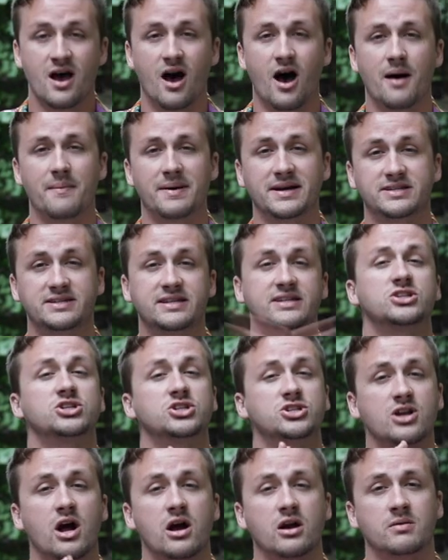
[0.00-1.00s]
I did
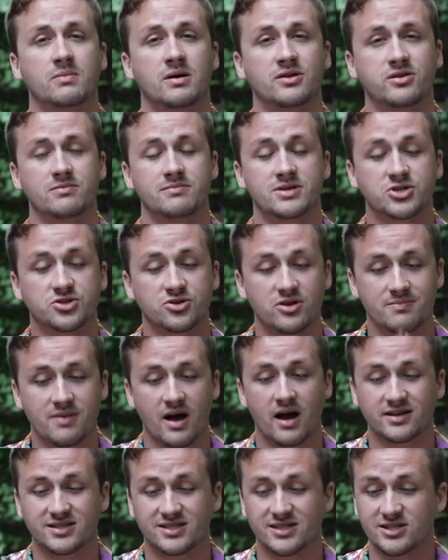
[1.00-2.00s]
just talk about the mystery
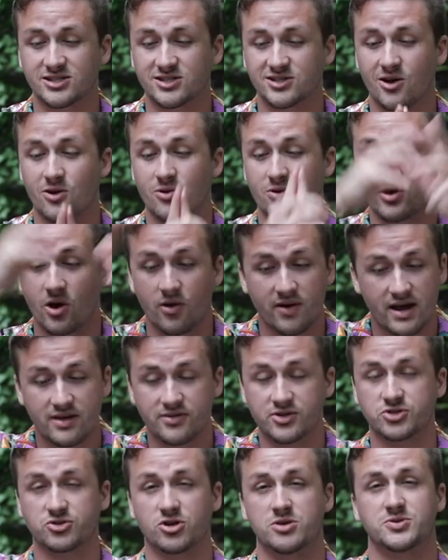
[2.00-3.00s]
boxes, so go down
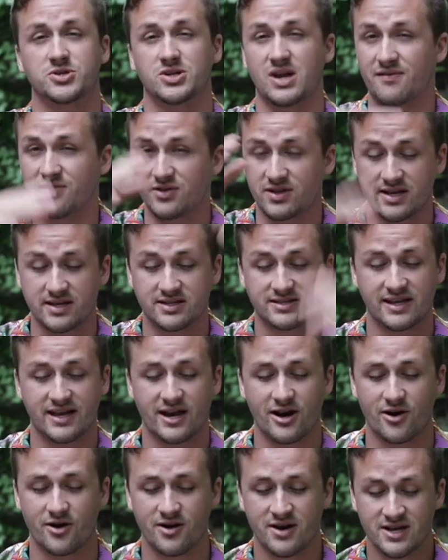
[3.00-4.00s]
in the description, everything's
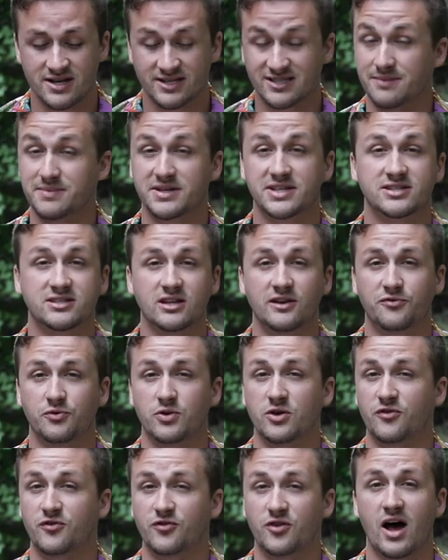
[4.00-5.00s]
there. Some of the stuff
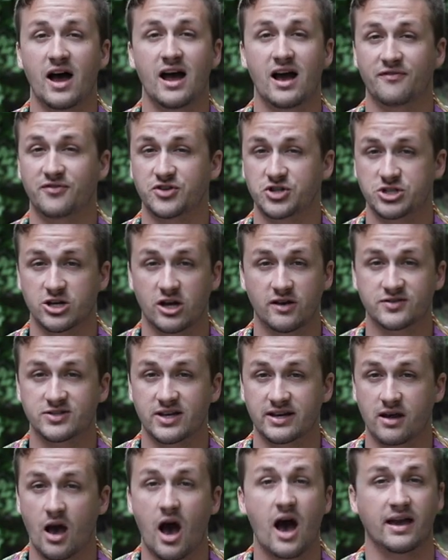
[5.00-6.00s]
will fly off the shelves
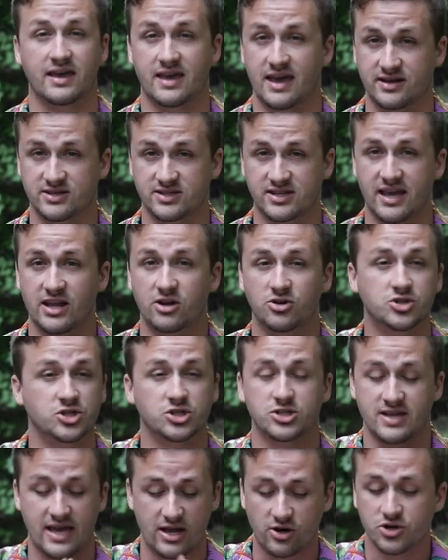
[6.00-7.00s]
like hotcakes. It'll
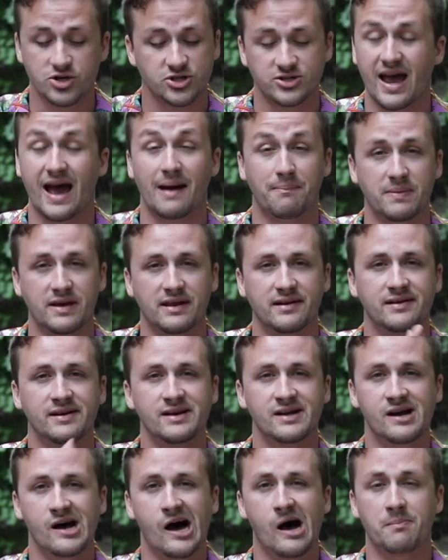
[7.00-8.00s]
just happen,
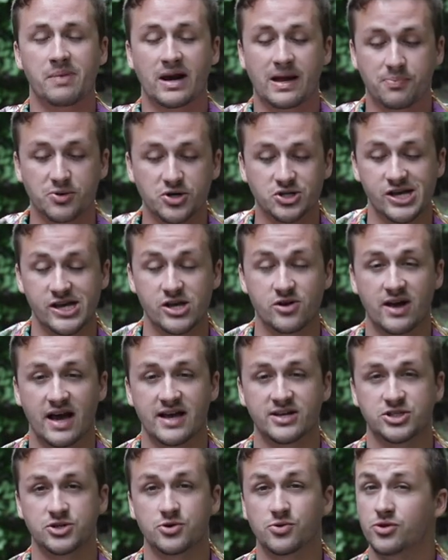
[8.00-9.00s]
but I appreciate you
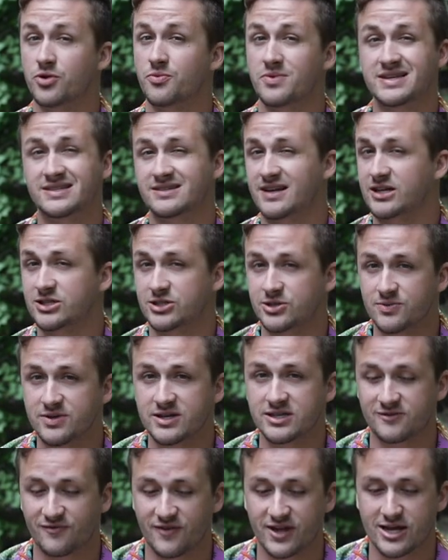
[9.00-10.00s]
guys. You are the reason I do
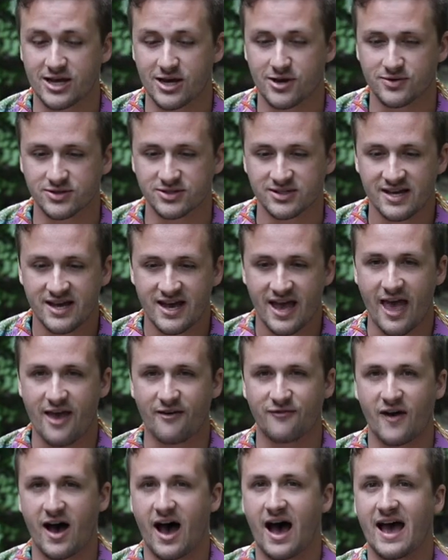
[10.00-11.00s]
these videos.
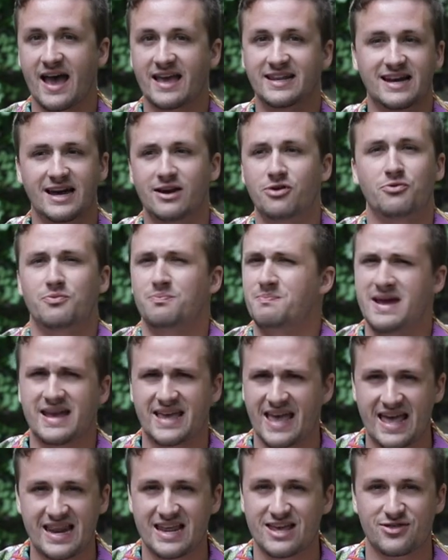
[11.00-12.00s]
If I don't
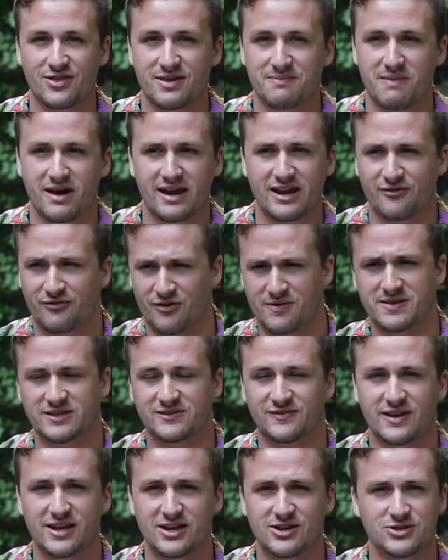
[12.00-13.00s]
make any money from
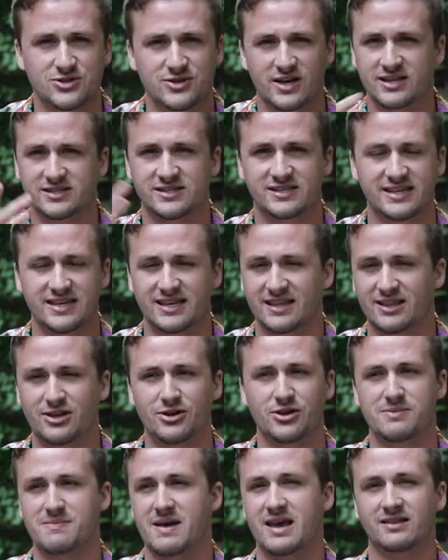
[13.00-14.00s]
these videos. You guys see I
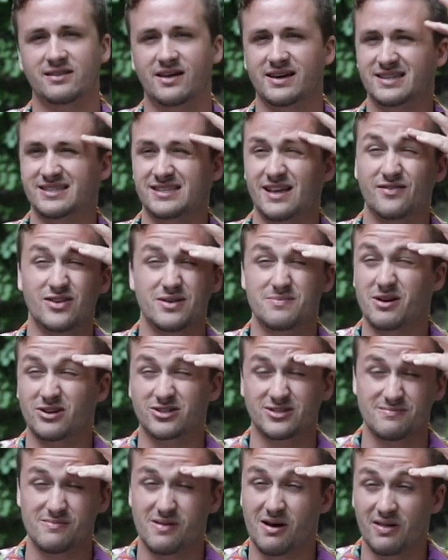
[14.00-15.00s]
literally make like 70
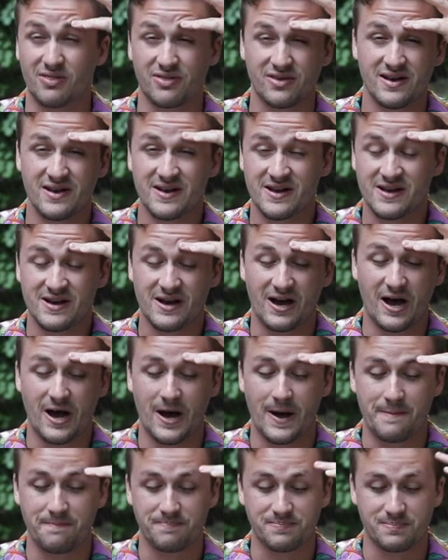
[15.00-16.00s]
bucks a month.
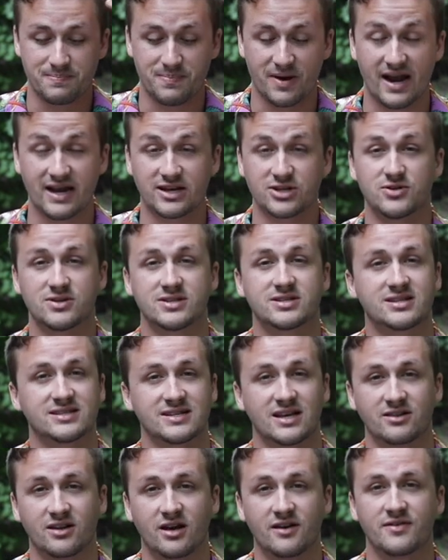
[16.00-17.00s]
But I do this
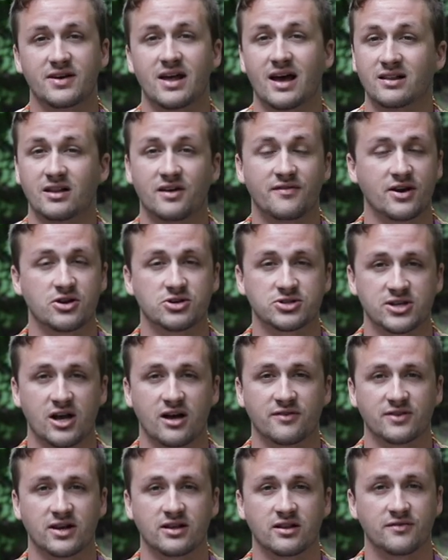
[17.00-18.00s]
because I love it. I love
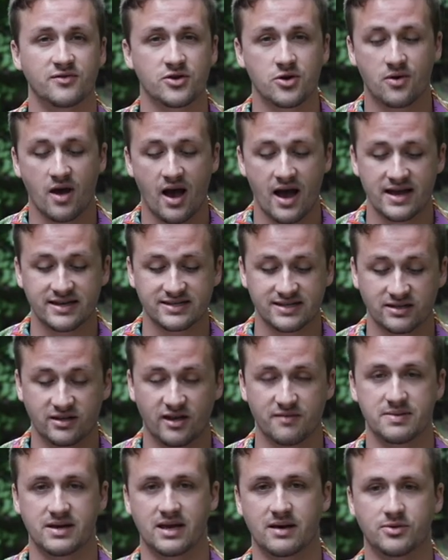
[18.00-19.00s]
airsoft. I love you guys. I
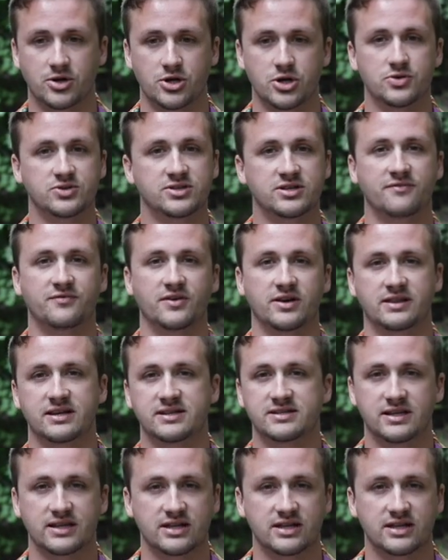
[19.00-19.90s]
love being able to do stuff like this.